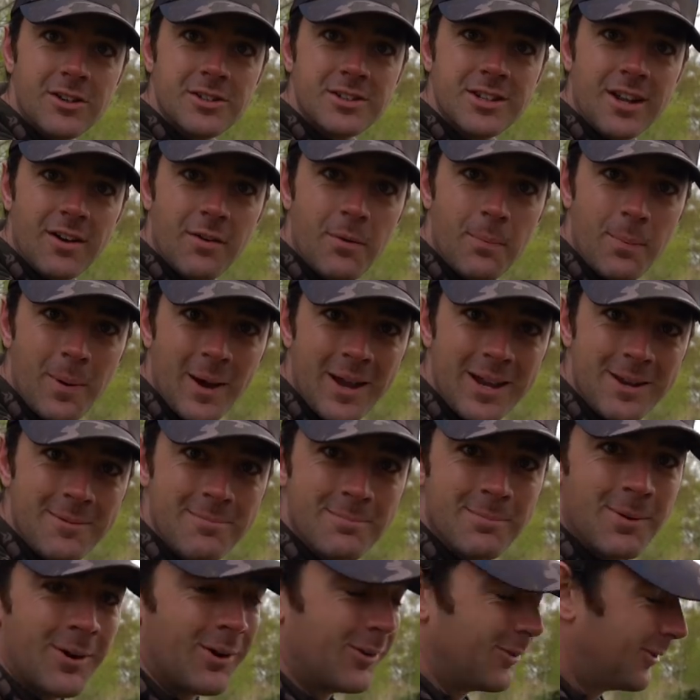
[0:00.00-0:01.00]
should have a
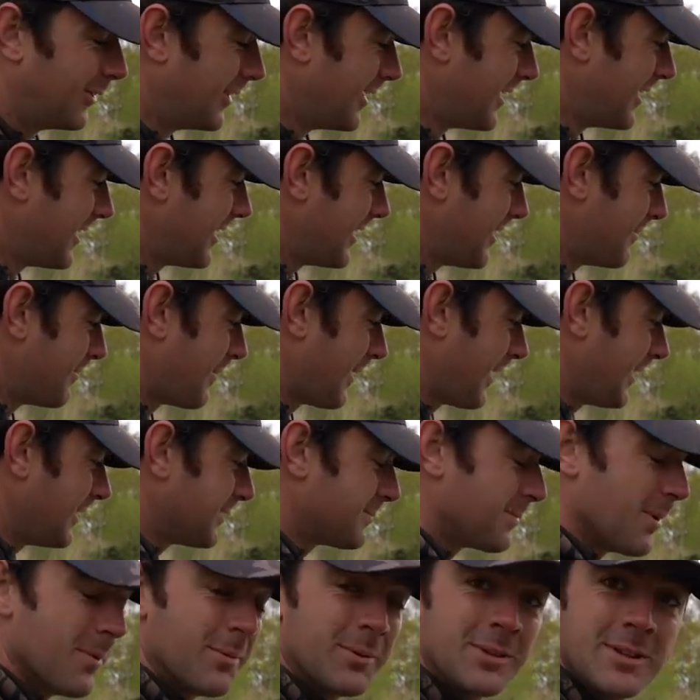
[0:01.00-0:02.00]
baiting pole the baiting
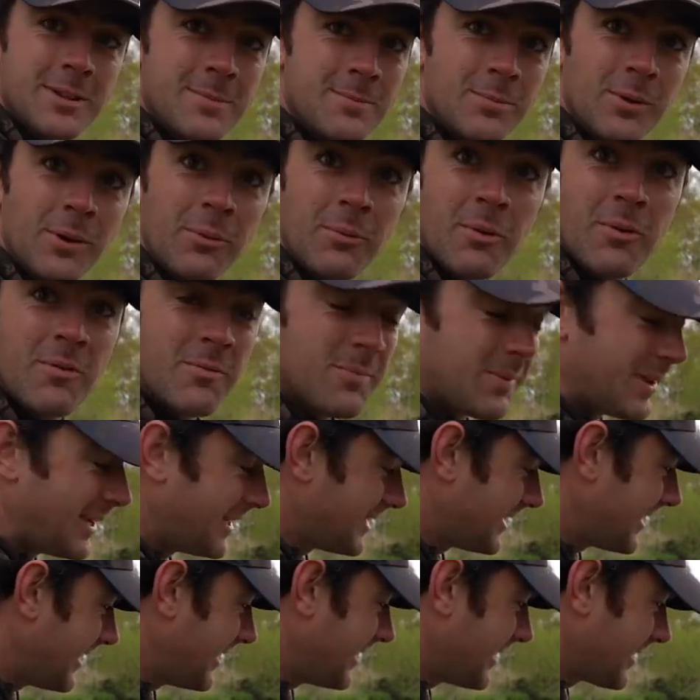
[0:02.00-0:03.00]
spin but I didn't bring with me
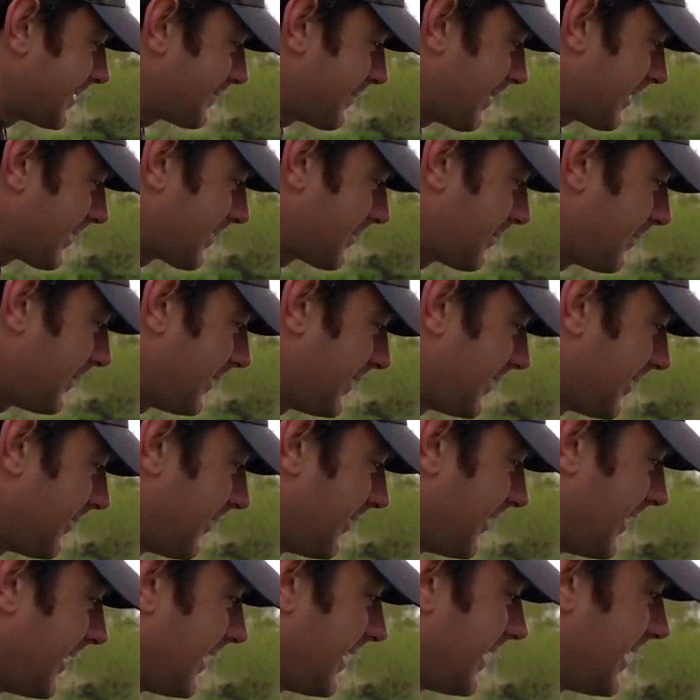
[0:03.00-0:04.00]
didn't expect to be
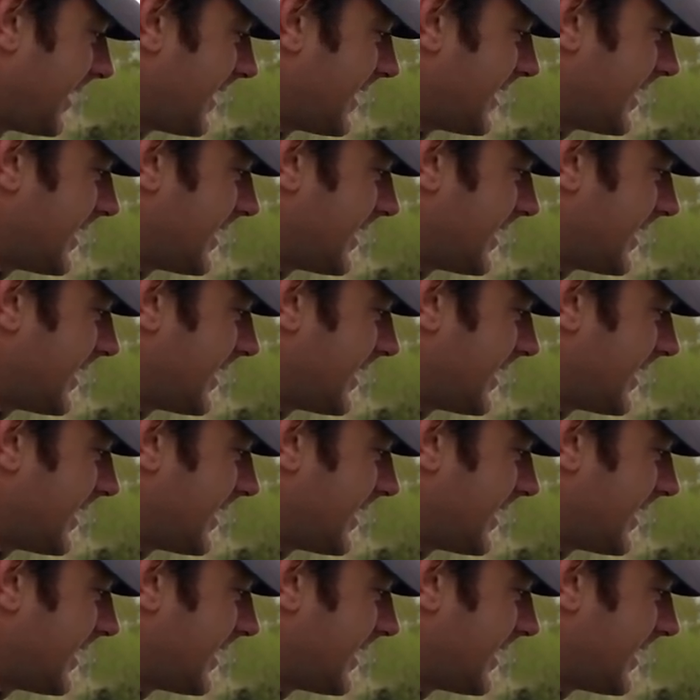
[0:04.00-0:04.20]
doing it